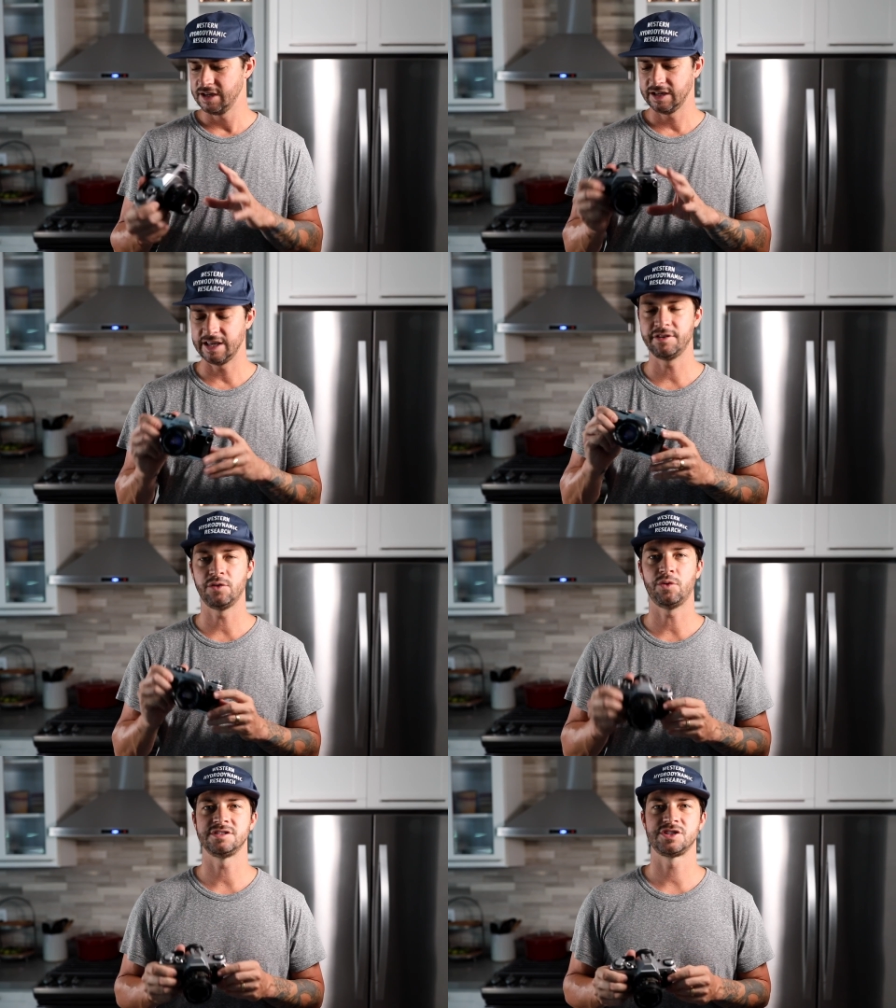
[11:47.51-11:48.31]
Give it a
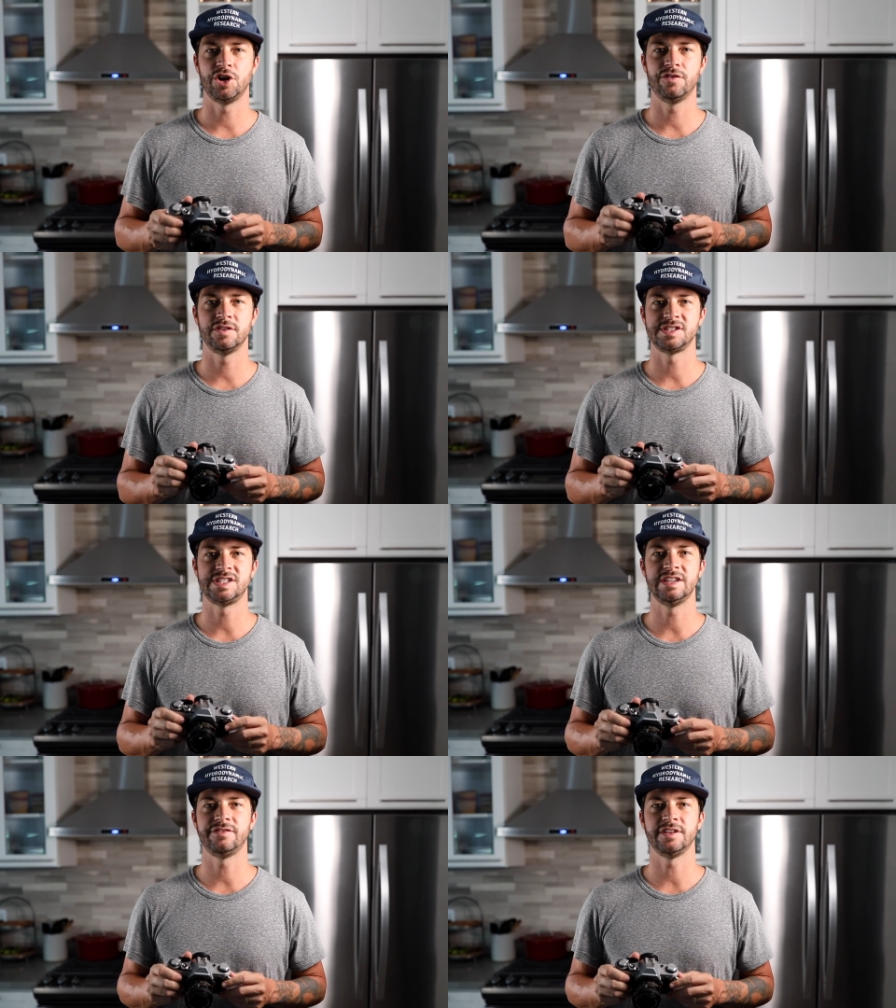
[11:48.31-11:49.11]
once over,
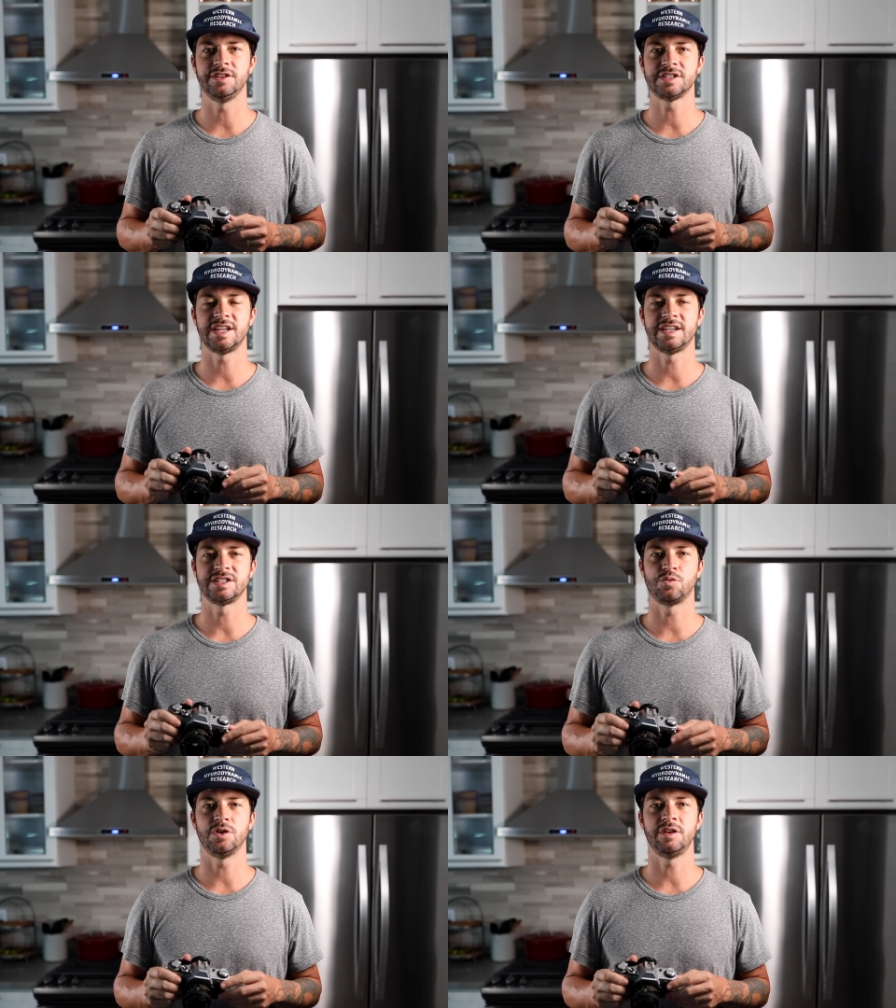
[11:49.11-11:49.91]
see if it looks like
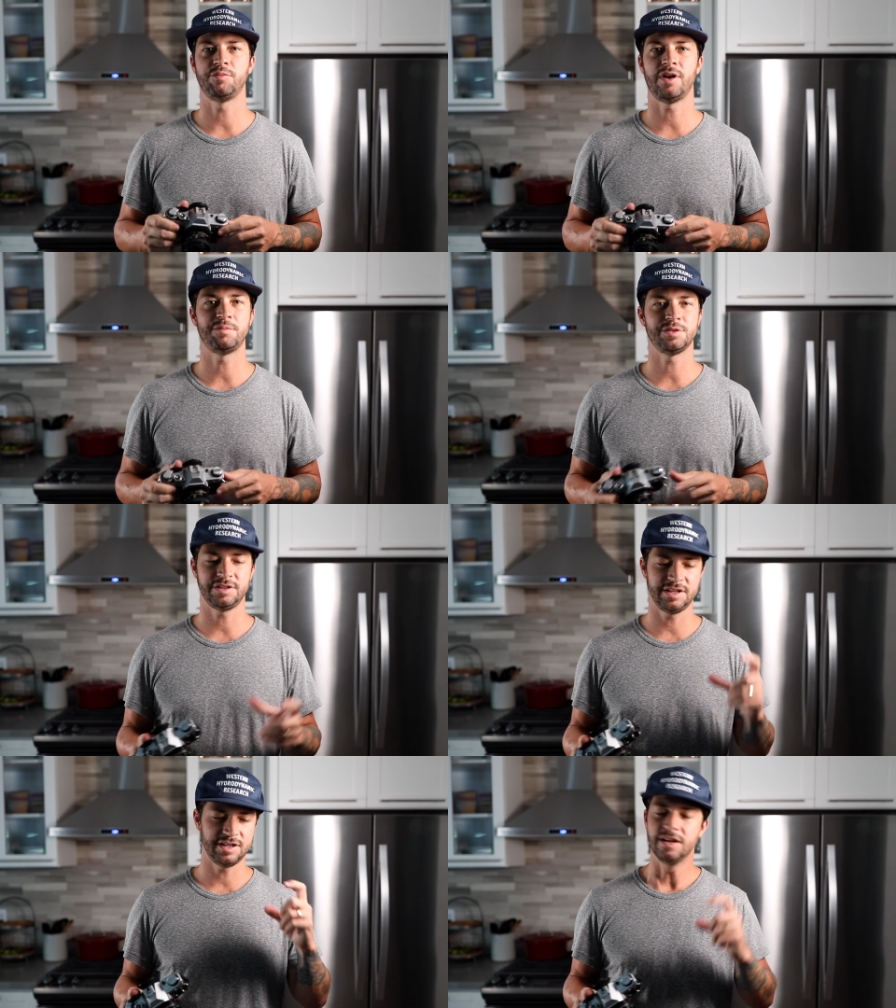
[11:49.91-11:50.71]
it's working
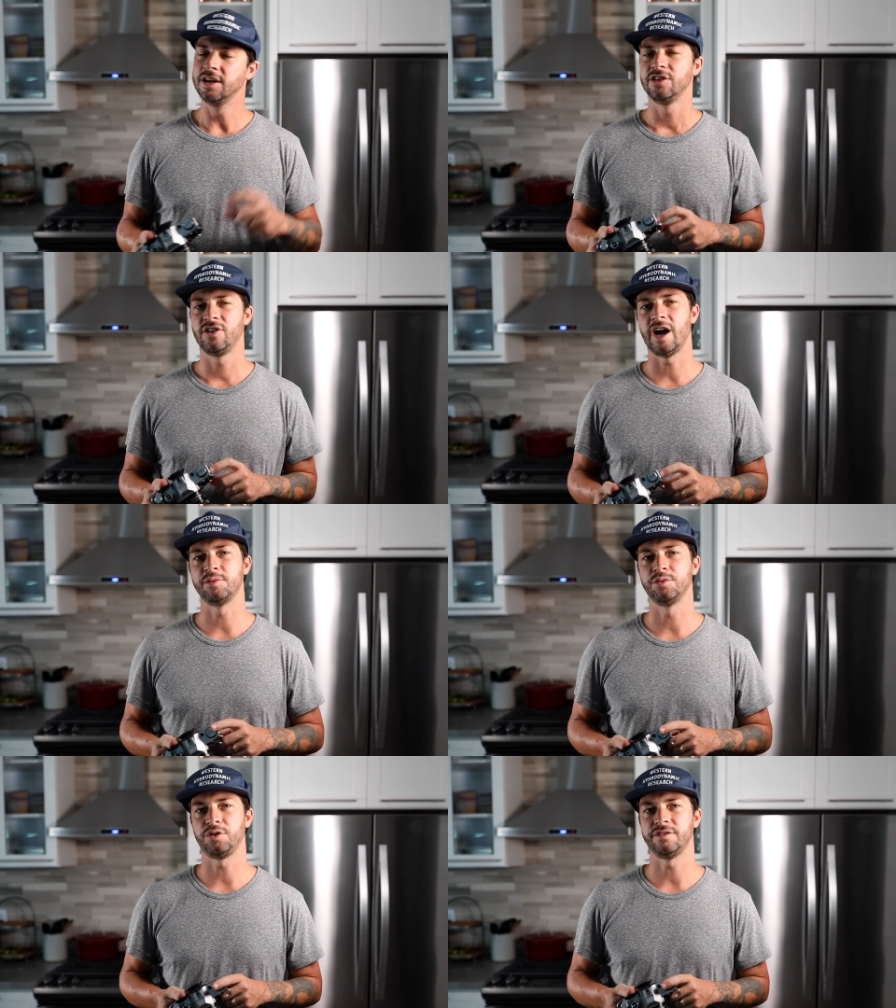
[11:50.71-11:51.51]
properly. Grab a
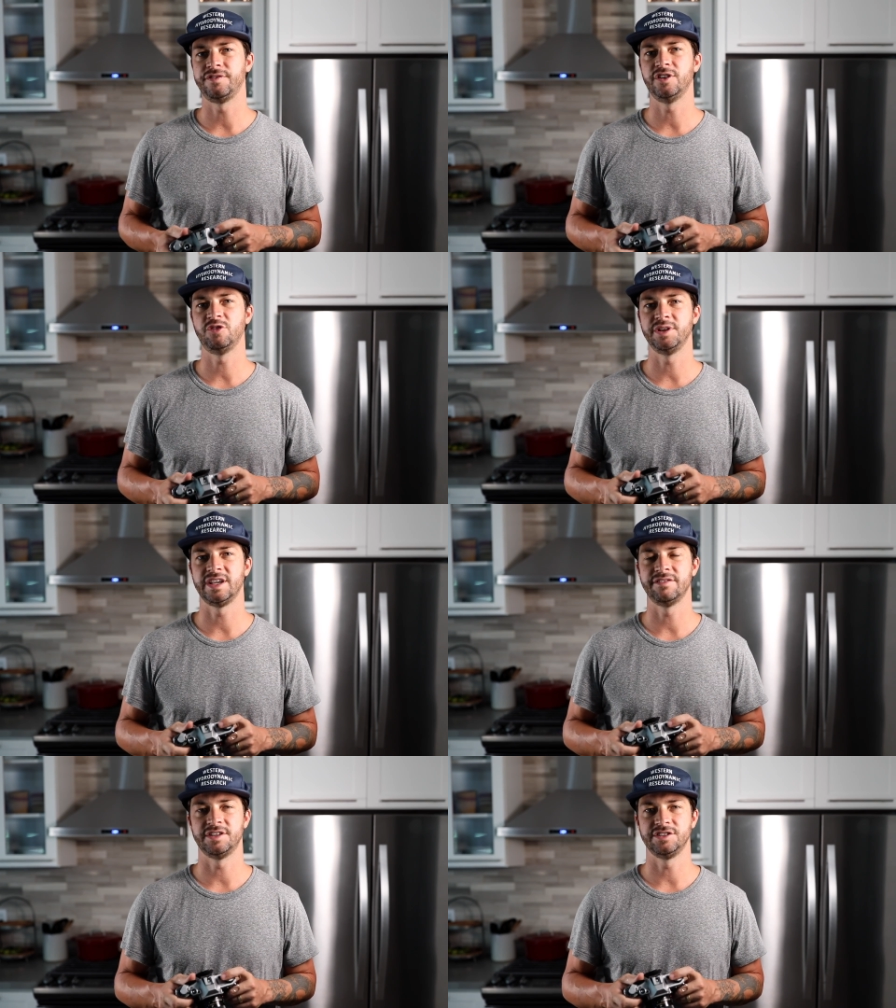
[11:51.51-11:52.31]
roll of film and
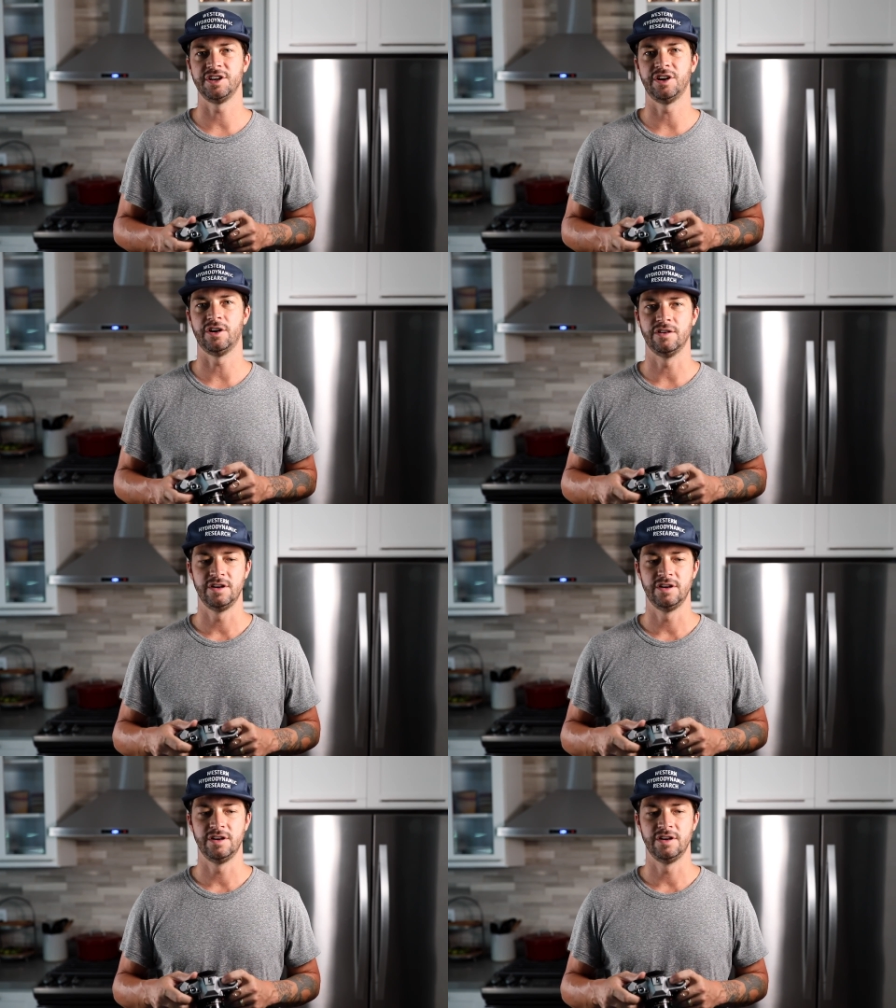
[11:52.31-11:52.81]
give it a go.